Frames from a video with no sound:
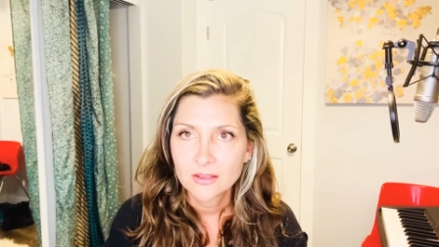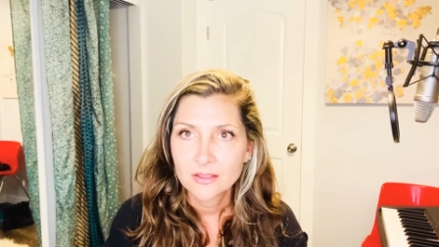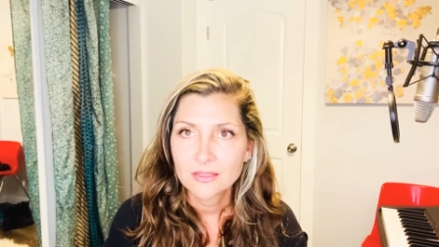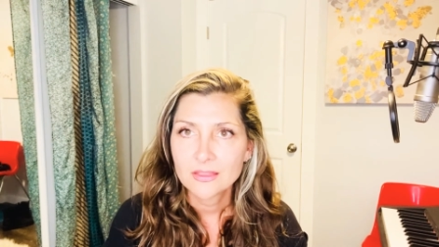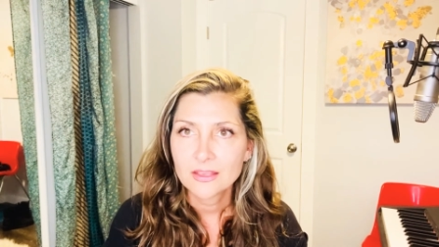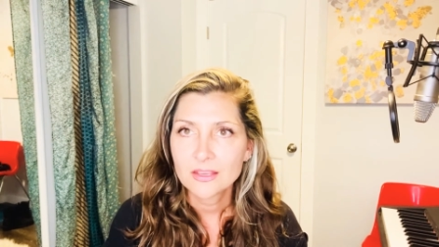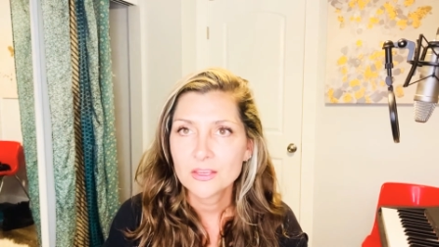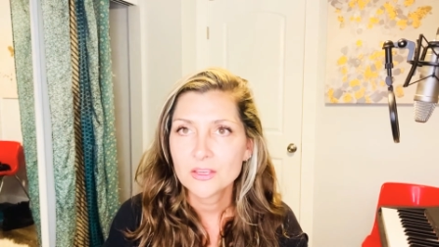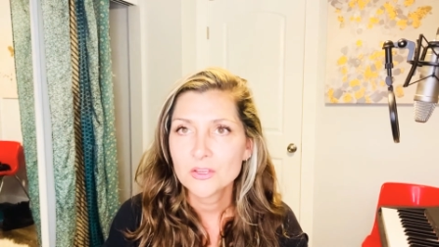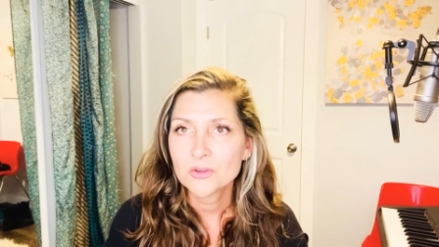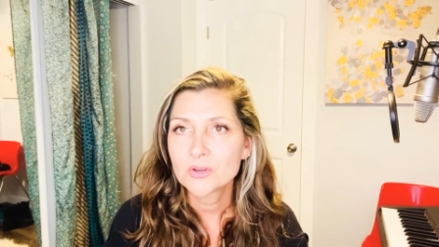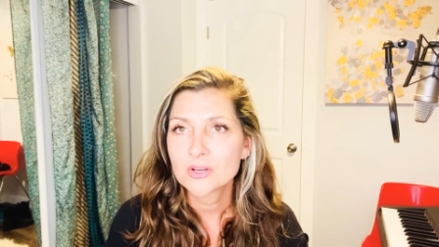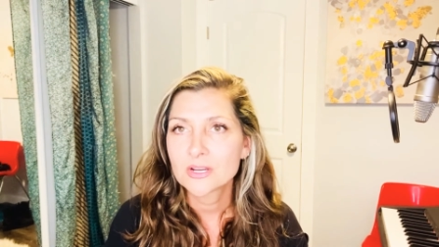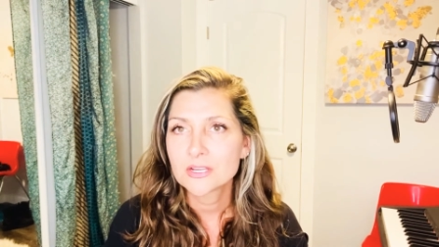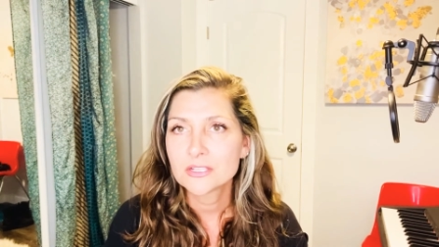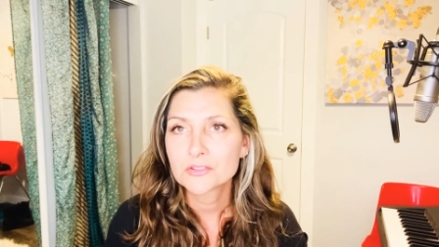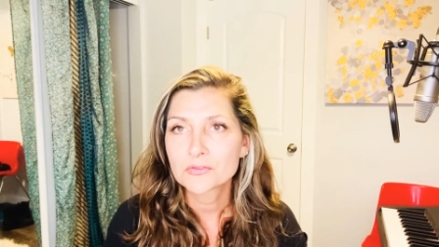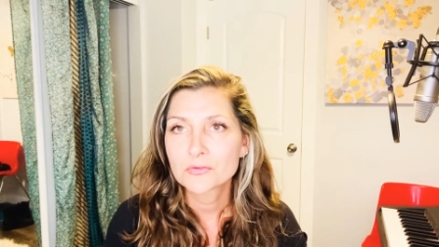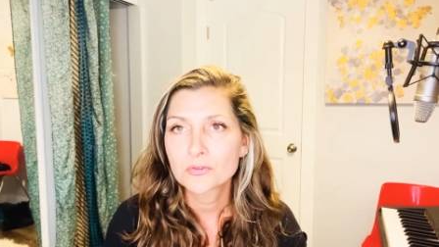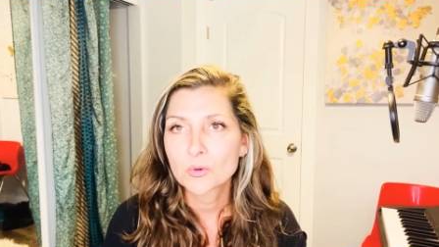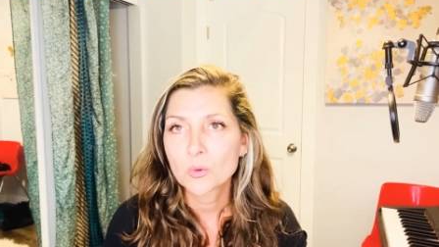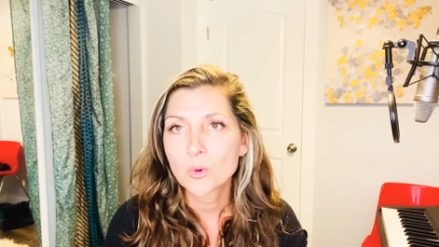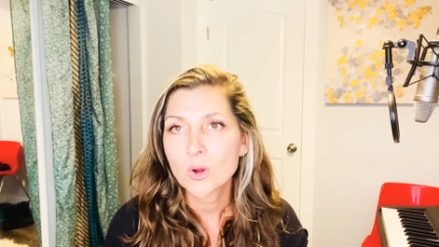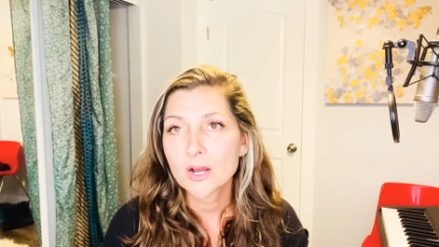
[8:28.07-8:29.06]
thank you guys
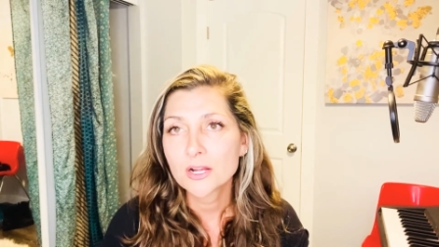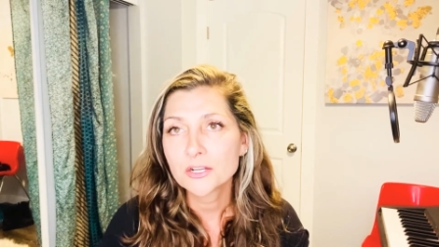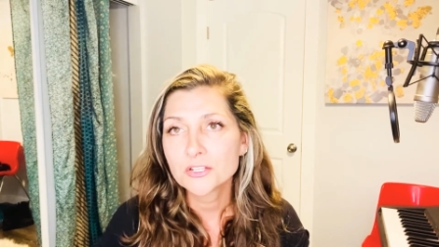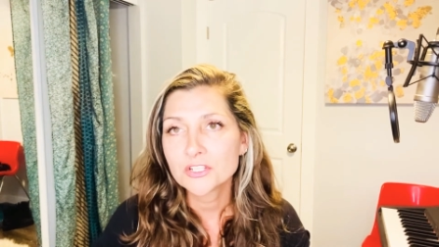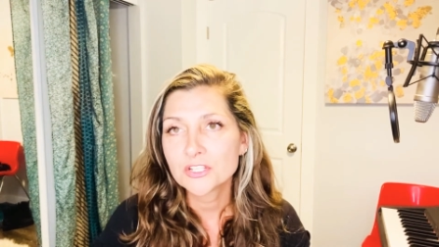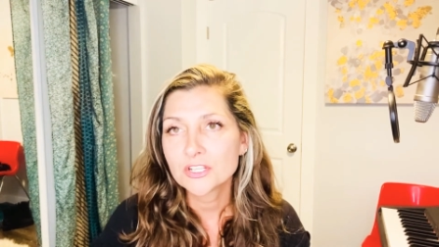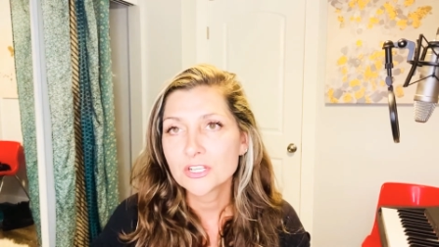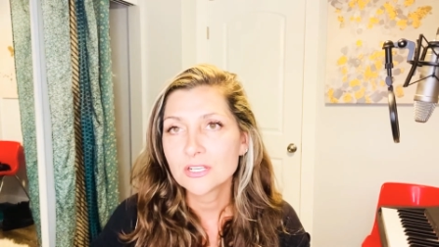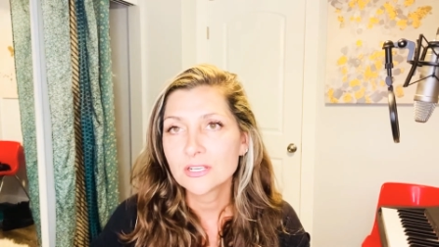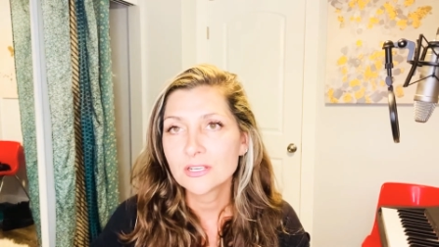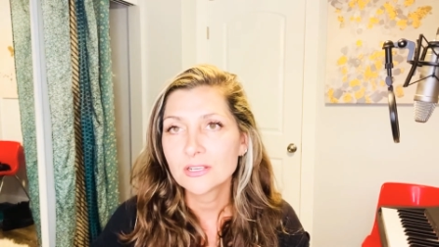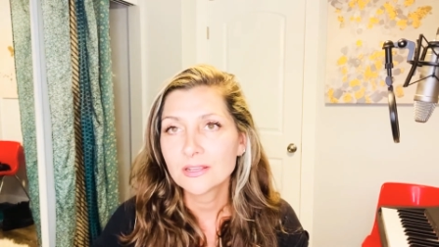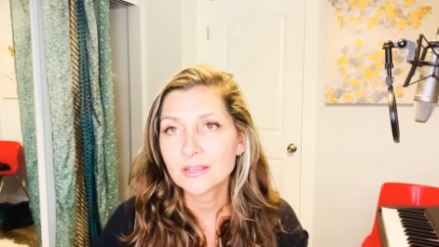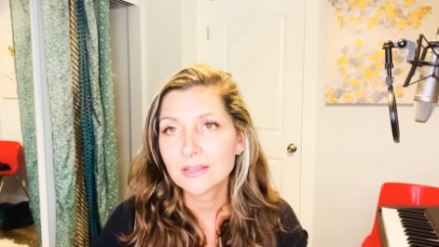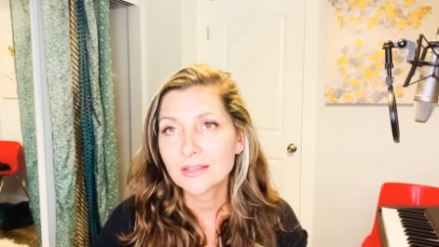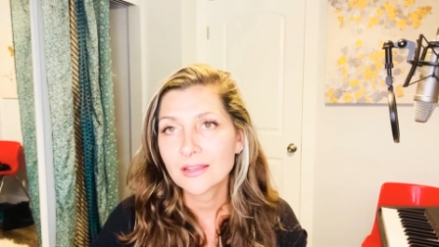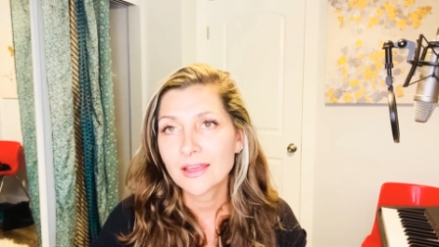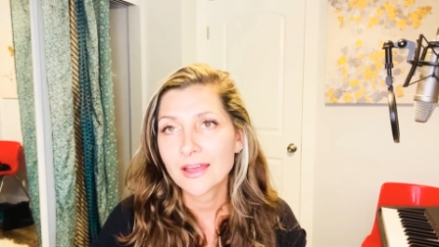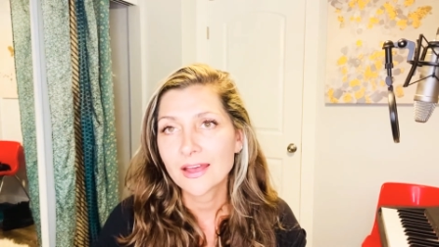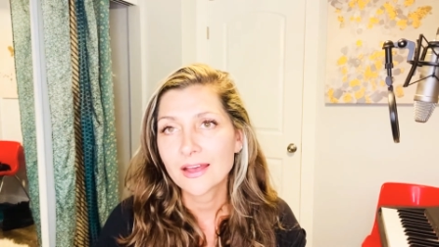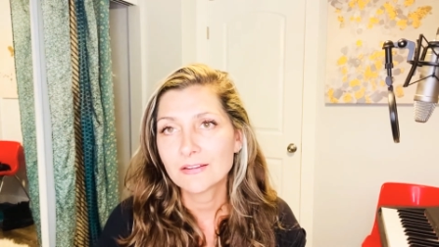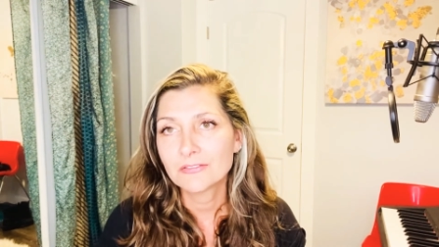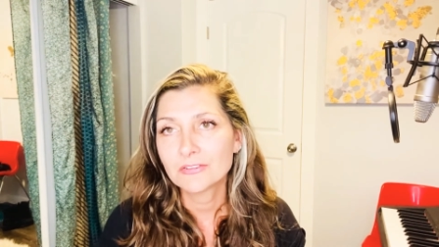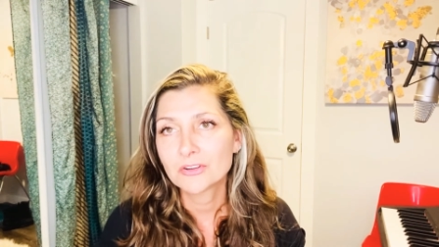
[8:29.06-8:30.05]
for watching.
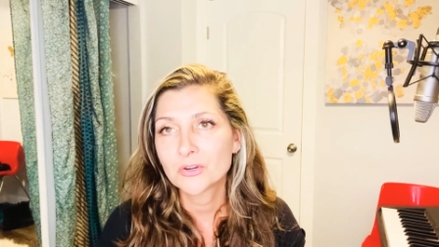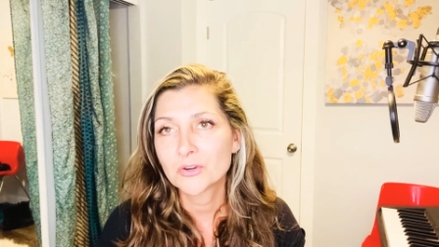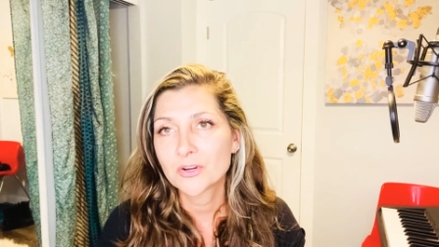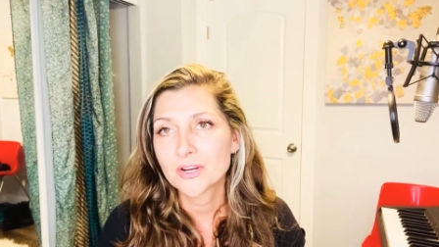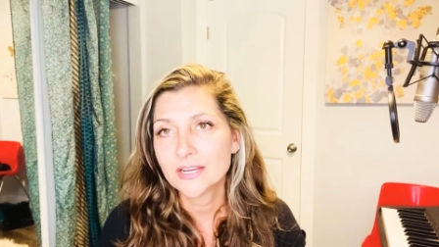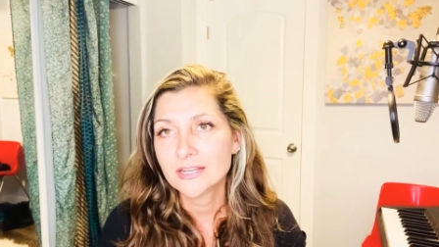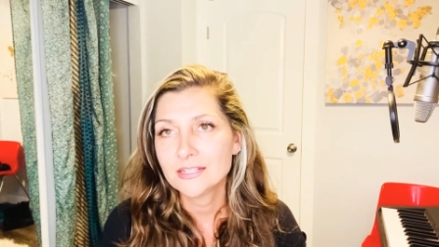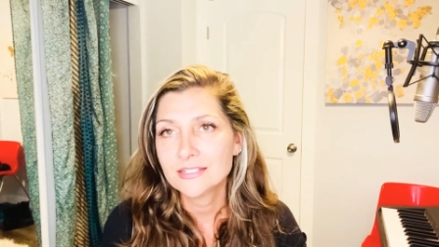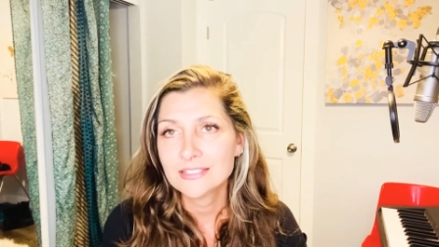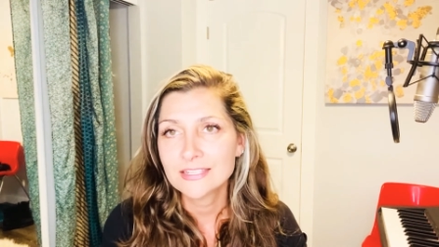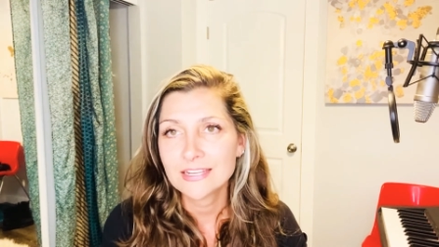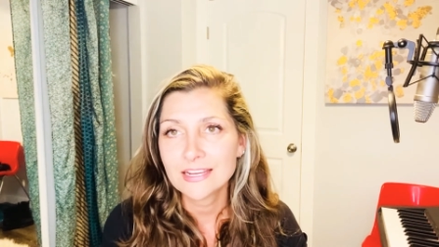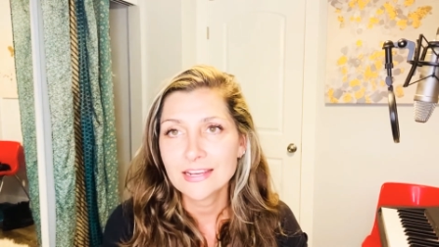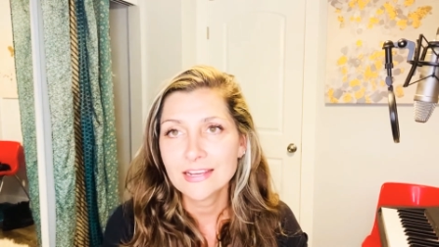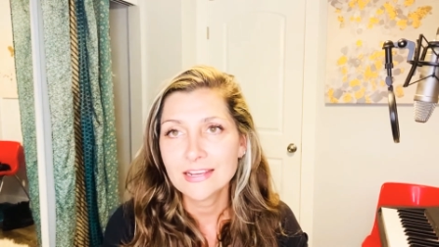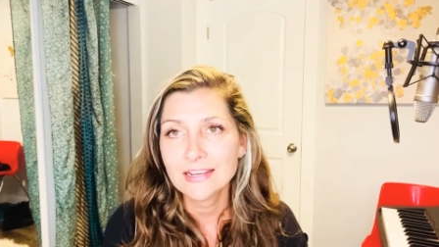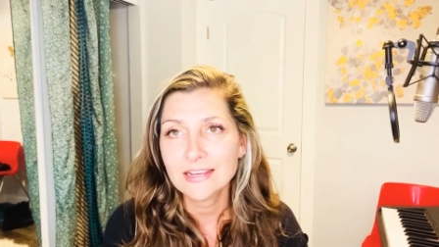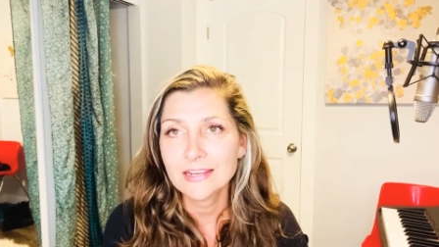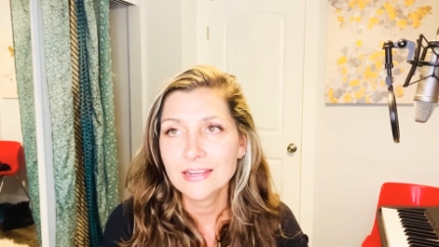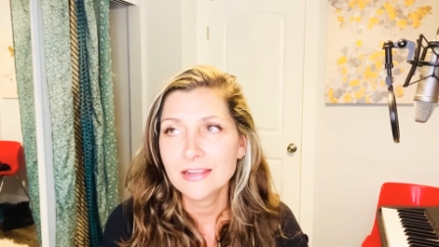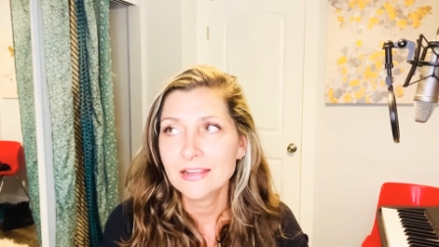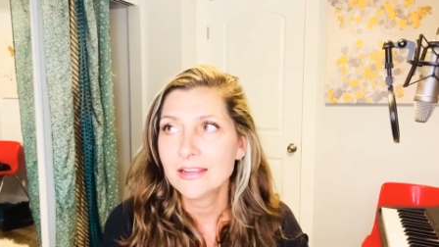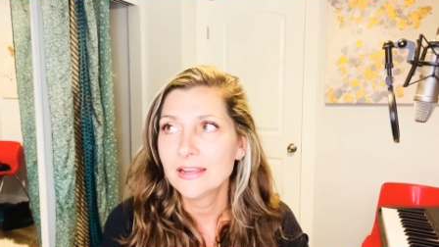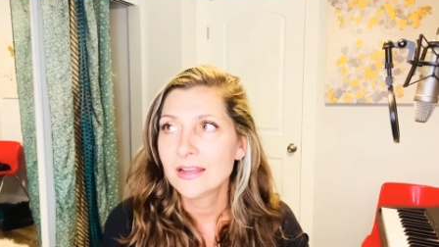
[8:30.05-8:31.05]
Have a great
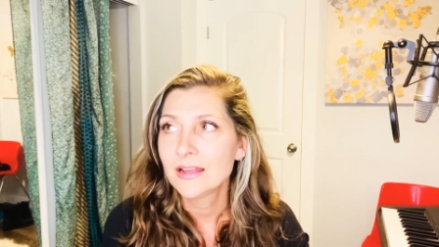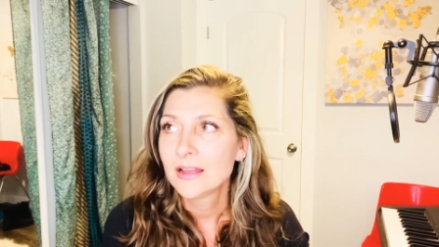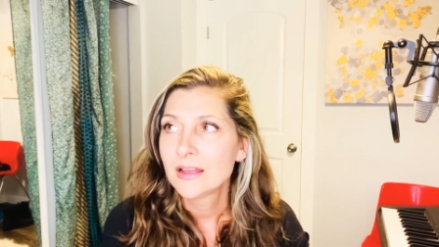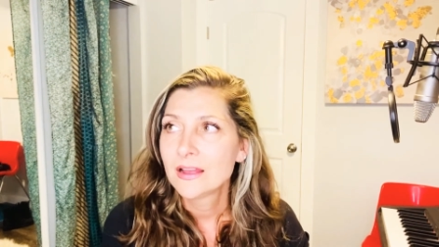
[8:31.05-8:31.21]
day.